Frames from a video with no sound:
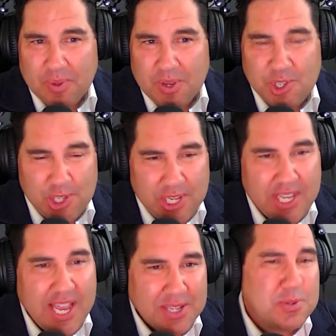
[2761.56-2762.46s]
she
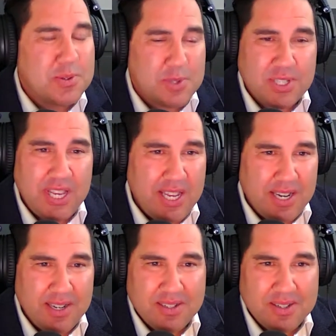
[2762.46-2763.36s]
has
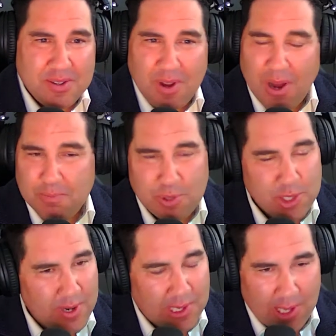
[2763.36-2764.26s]
seen, I'm
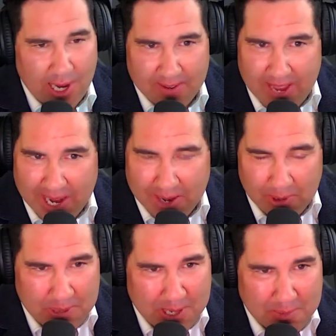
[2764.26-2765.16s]
sure, a lot of angry
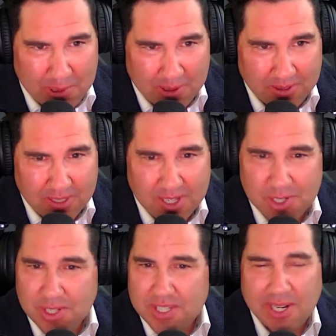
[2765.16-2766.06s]
people.
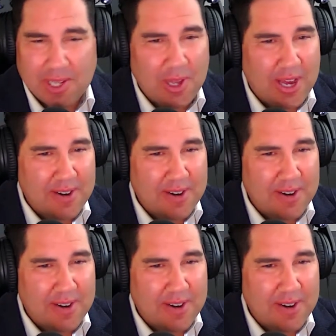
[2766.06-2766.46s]
She's seen a lot of